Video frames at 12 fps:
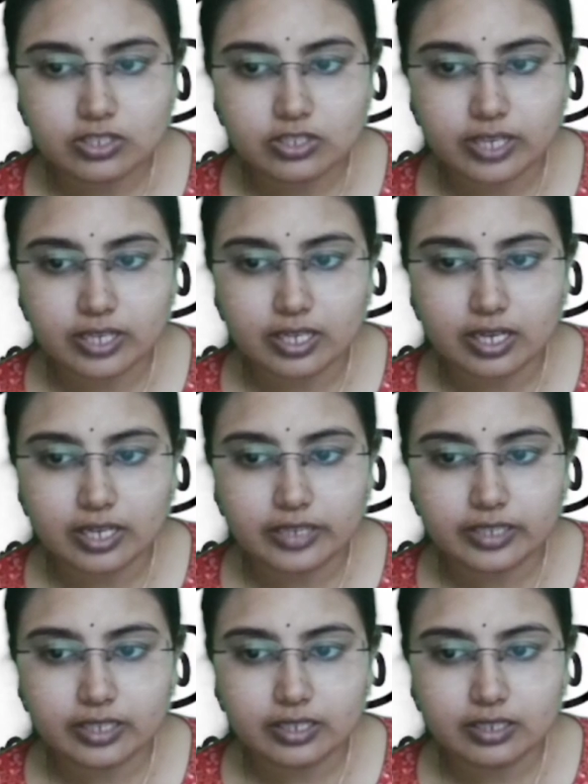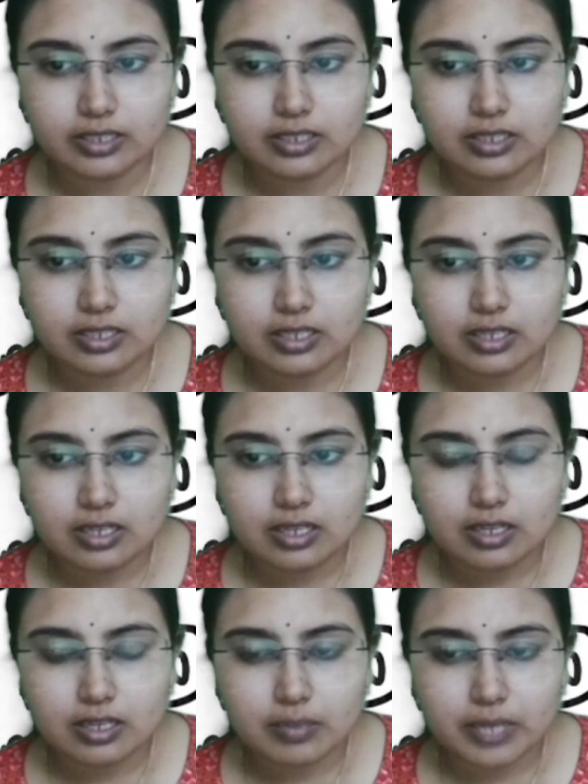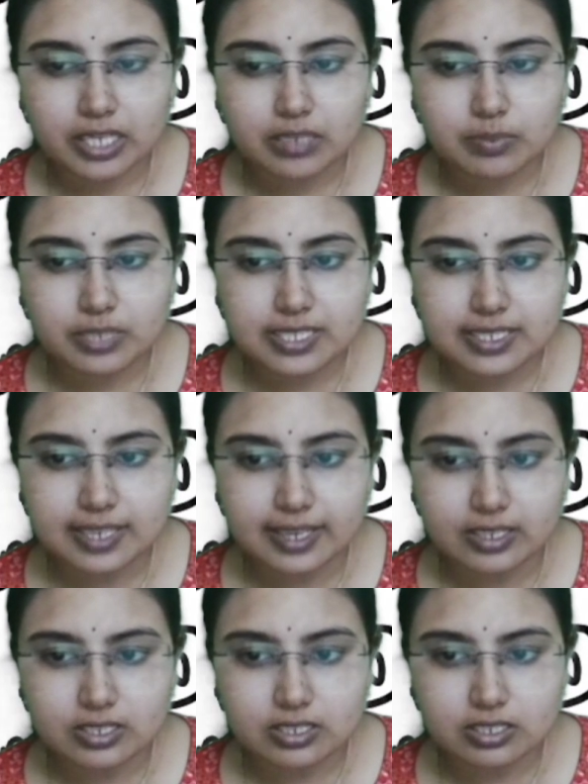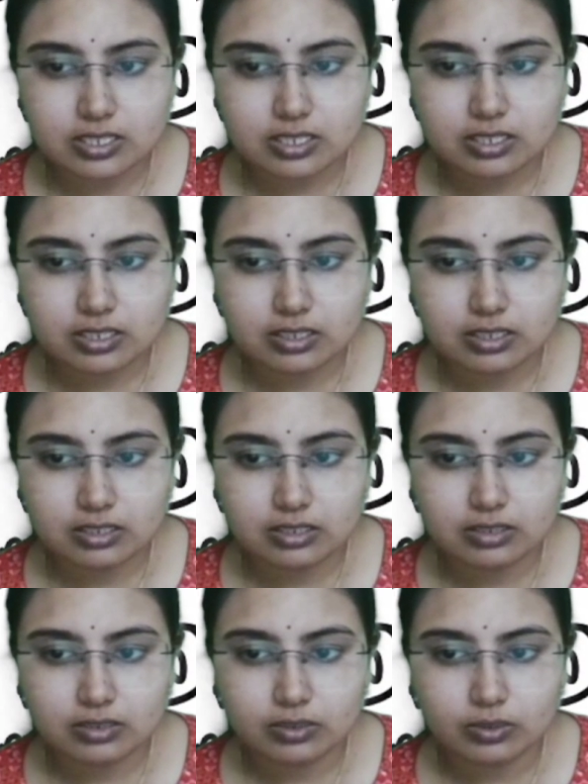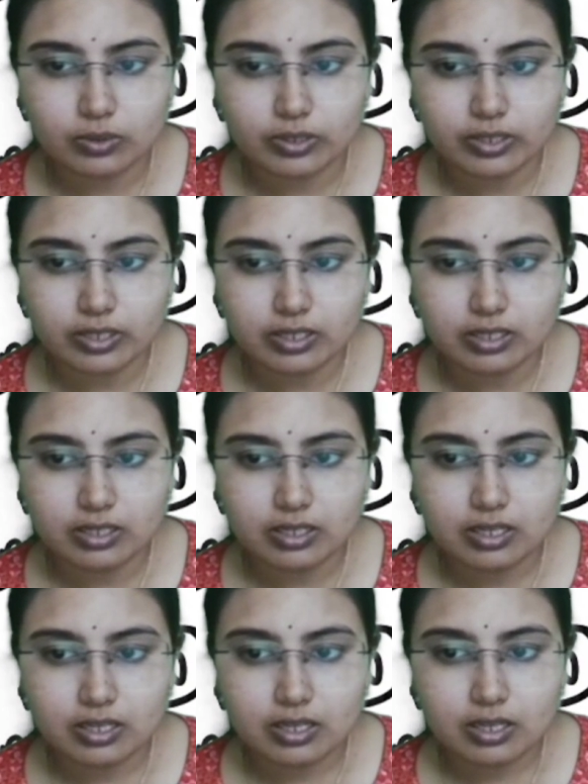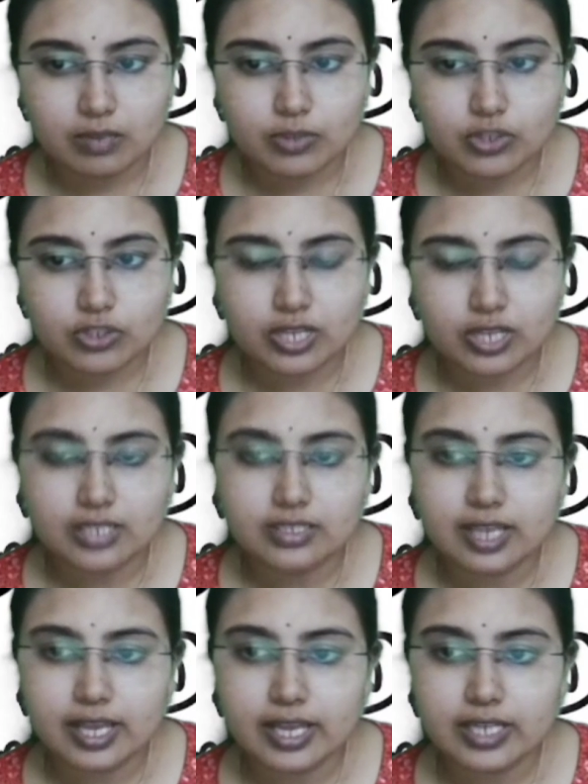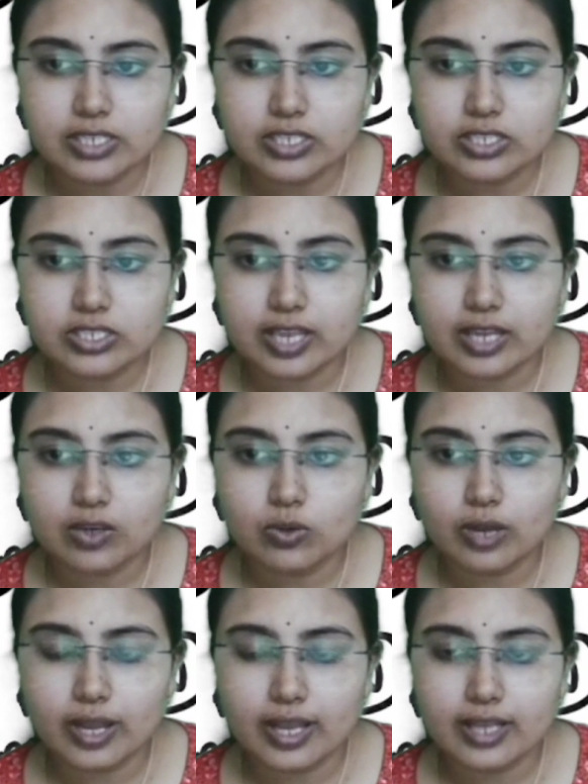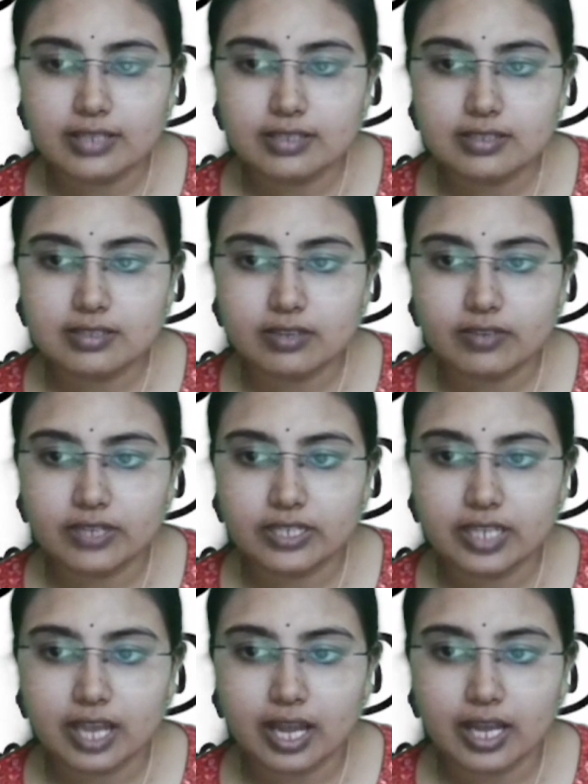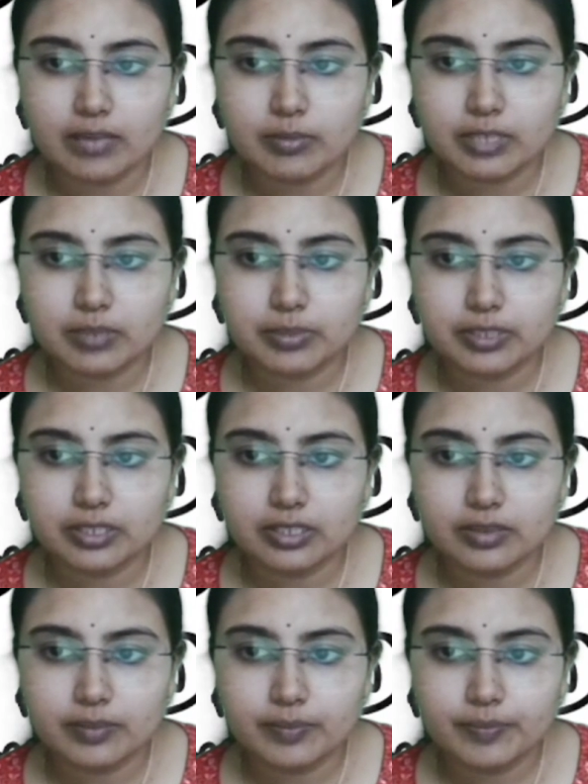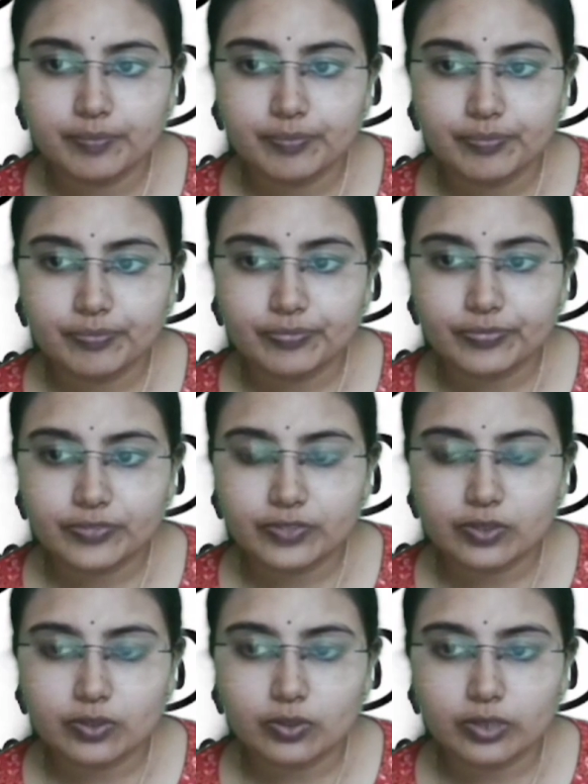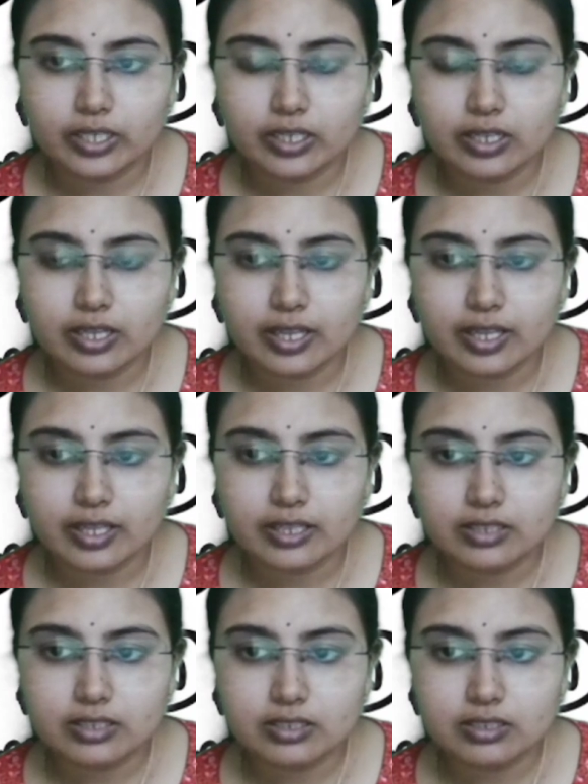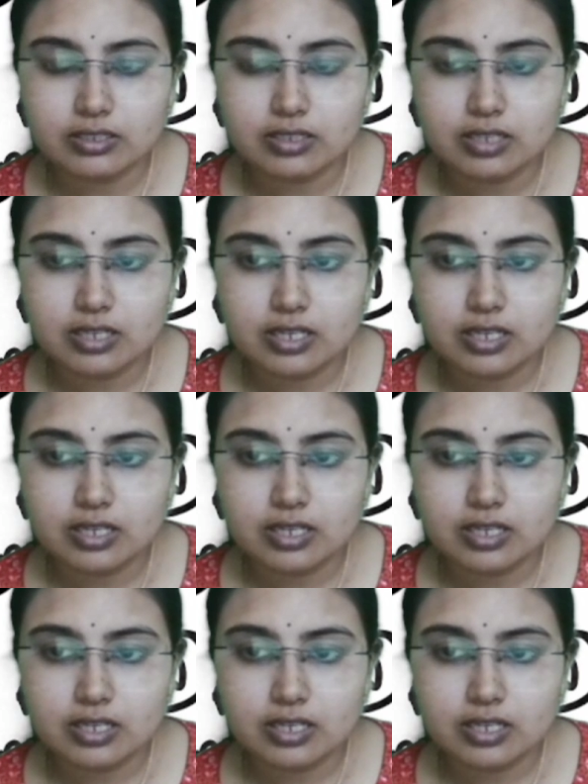the tachycardia might be slight. Okay, but on the other hand, tacho has a very high BP. Okay, and the